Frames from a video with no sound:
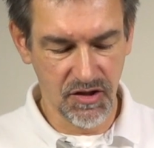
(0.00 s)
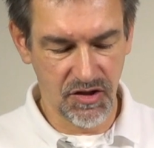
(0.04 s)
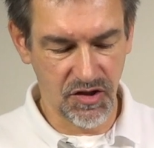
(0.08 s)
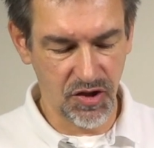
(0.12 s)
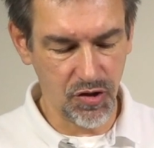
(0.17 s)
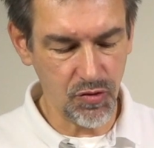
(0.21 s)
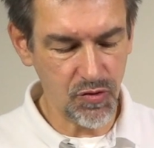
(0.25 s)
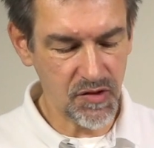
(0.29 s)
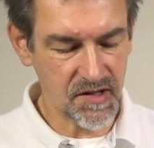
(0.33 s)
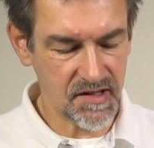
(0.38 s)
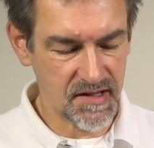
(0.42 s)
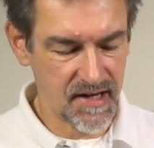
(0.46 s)

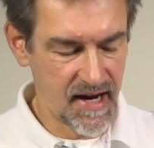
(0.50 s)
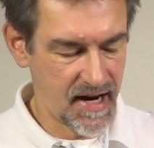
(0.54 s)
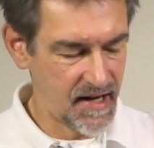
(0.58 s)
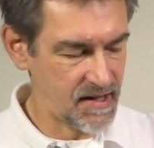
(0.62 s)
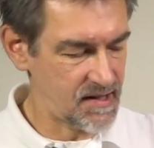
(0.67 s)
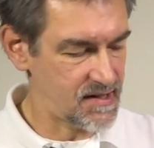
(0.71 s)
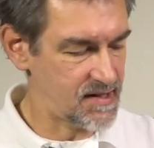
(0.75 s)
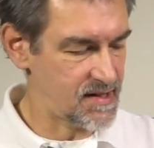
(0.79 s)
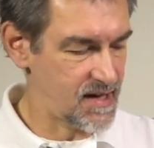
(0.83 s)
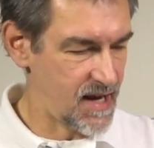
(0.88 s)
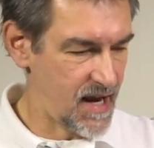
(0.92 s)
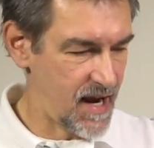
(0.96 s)
2
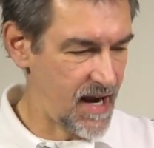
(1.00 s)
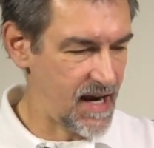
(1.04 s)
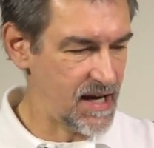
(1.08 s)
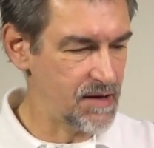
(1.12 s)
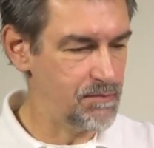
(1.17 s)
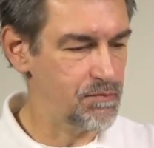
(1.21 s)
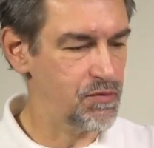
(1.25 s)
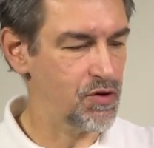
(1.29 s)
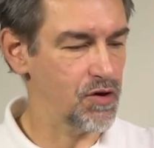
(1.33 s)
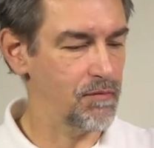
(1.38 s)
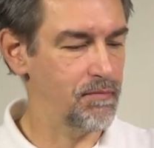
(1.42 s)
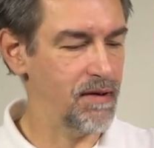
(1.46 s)
sets,
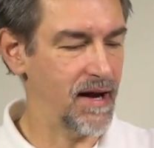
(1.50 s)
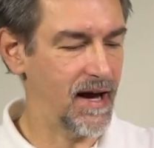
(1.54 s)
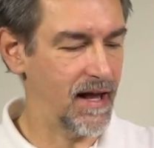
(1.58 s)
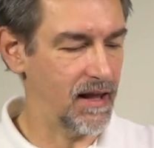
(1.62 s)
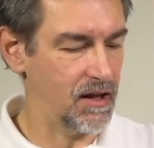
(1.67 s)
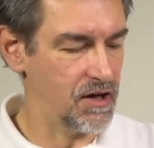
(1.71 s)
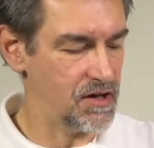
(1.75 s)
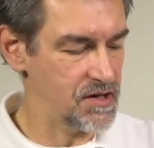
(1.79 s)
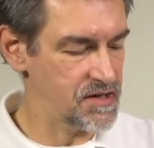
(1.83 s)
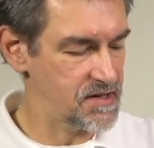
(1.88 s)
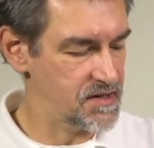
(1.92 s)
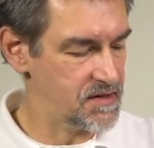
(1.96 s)
8
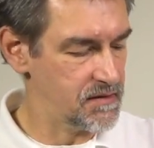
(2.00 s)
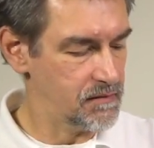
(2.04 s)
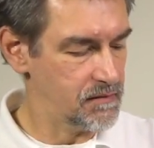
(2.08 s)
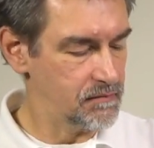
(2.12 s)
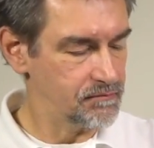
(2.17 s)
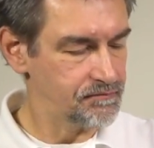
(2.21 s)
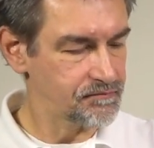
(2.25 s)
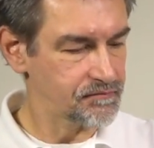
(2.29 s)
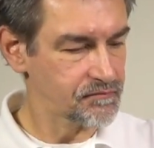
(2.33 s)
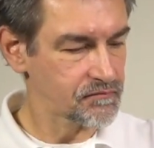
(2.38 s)
propellers.